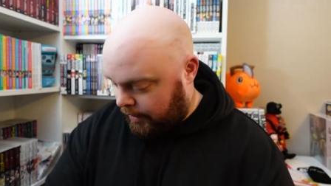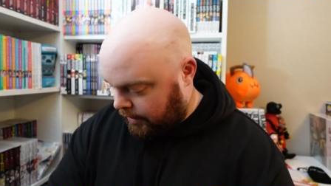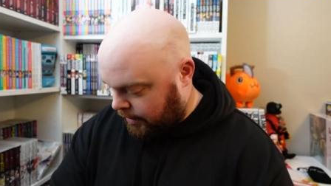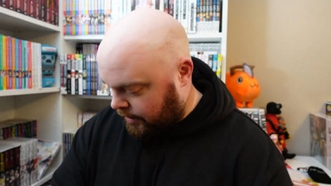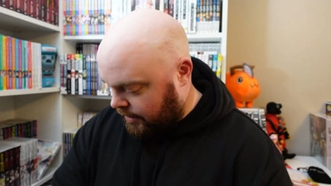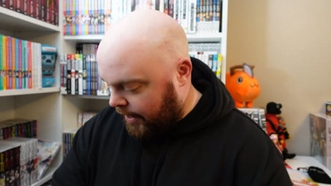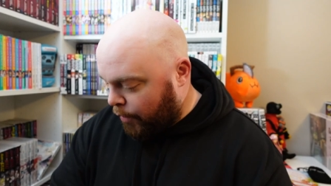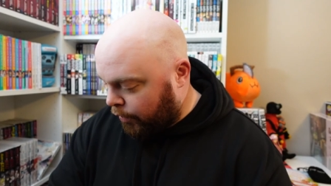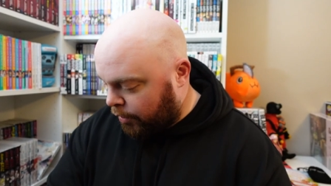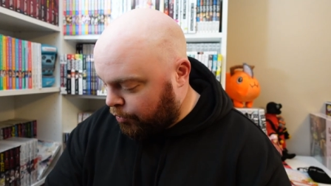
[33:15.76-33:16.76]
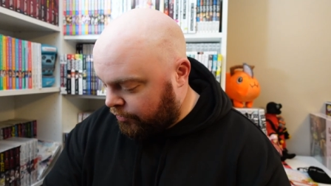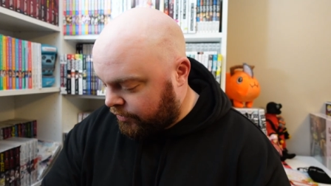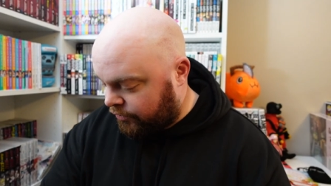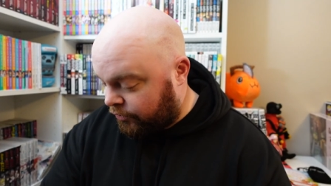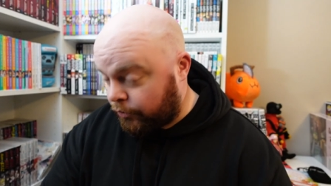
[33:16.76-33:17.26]
And now we're gonna move
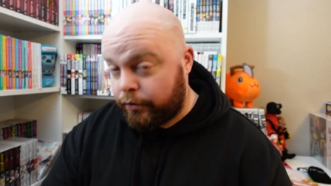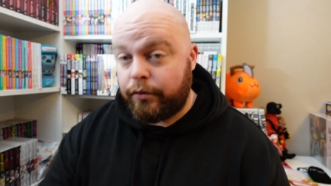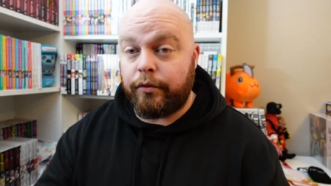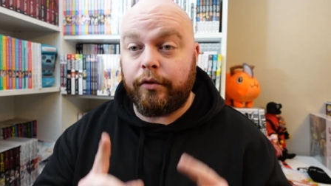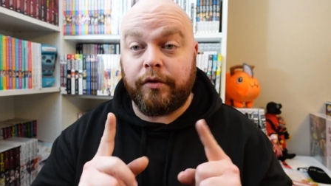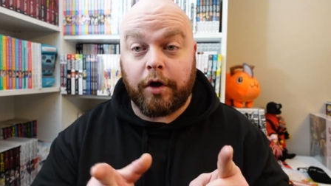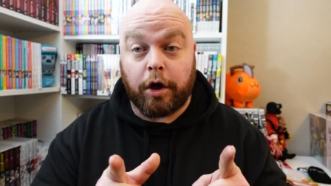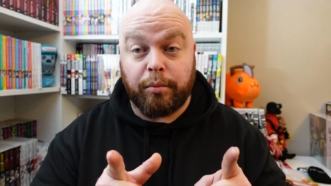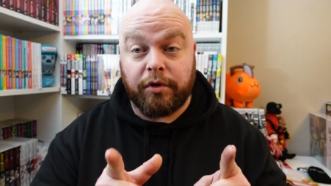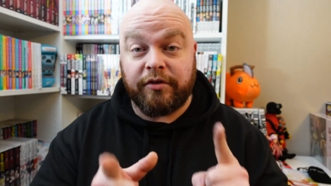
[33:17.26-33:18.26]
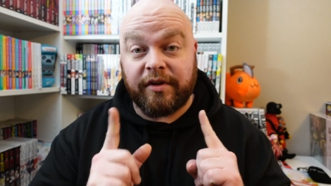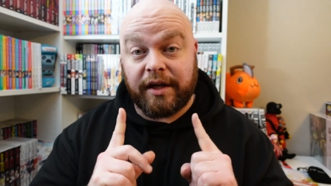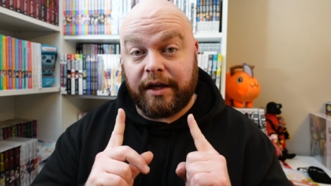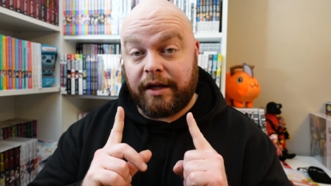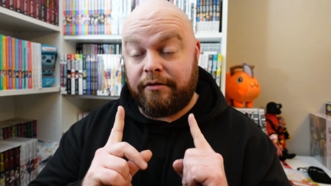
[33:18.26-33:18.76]
into the art books
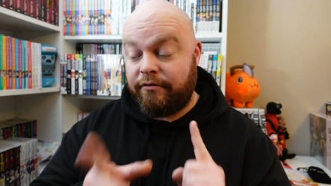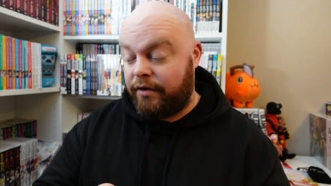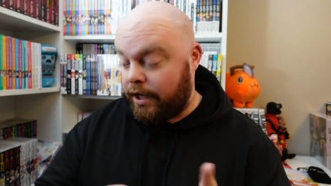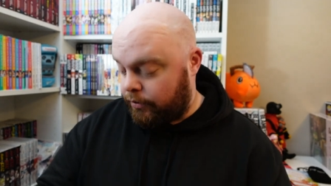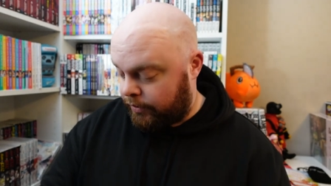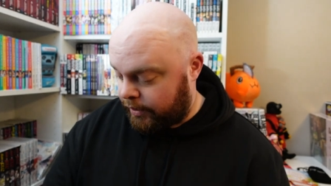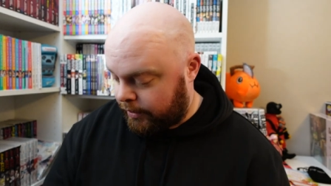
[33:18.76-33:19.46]
and vinyl that I